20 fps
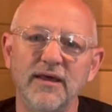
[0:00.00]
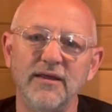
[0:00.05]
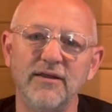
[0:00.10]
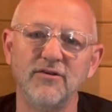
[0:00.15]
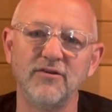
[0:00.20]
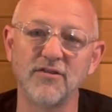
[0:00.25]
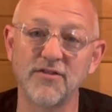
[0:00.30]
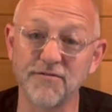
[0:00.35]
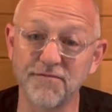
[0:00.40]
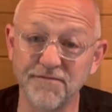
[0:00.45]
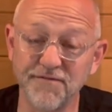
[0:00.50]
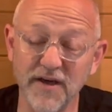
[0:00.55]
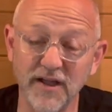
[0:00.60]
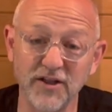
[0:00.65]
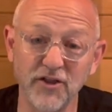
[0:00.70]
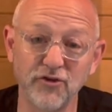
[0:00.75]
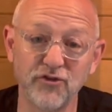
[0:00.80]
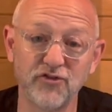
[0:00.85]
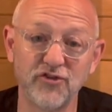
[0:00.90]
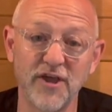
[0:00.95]
to the
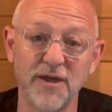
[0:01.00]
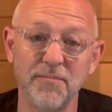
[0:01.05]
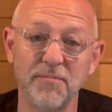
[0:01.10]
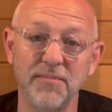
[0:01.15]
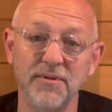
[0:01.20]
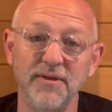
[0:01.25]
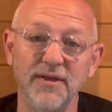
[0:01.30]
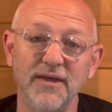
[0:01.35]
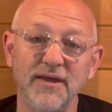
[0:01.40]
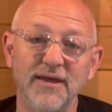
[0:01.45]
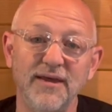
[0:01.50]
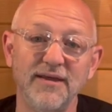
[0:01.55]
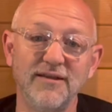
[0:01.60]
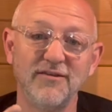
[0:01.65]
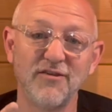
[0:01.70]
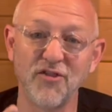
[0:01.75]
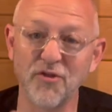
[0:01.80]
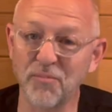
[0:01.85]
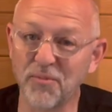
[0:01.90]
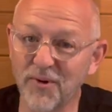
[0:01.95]
fellowship,
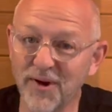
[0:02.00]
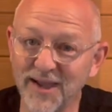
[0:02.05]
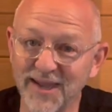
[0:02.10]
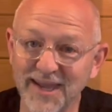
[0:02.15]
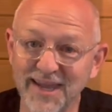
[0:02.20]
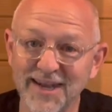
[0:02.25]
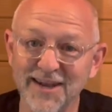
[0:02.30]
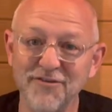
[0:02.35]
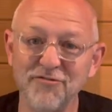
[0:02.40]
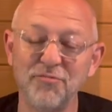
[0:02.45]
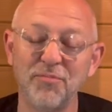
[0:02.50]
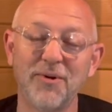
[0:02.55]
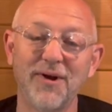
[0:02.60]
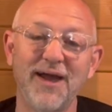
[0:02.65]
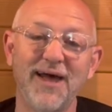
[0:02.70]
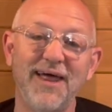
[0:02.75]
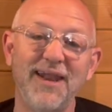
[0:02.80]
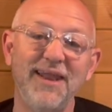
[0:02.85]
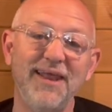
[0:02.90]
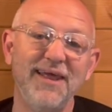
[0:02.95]
to the breaking of
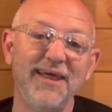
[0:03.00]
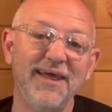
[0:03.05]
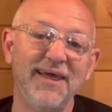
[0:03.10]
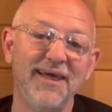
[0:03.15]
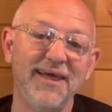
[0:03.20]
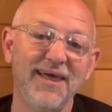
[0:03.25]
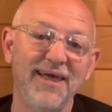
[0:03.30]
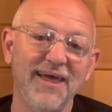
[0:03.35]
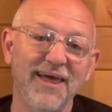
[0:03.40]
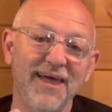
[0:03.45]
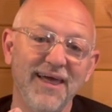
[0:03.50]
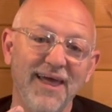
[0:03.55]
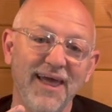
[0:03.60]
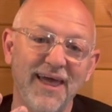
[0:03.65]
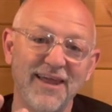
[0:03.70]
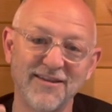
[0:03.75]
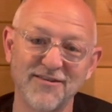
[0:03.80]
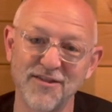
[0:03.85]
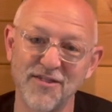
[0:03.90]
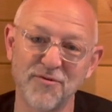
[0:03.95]
bread,
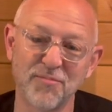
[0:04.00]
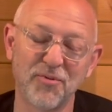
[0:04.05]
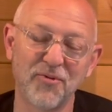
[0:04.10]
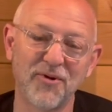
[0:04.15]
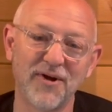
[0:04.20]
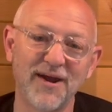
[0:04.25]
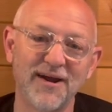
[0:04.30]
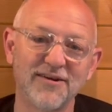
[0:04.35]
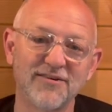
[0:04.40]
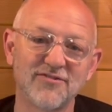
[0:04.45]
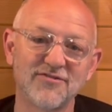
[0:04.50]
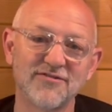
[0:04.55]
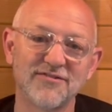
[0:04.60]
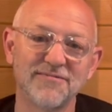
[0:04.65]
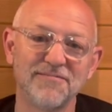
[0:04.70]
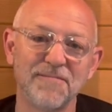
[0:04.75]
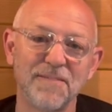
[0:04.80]
and to the prayers.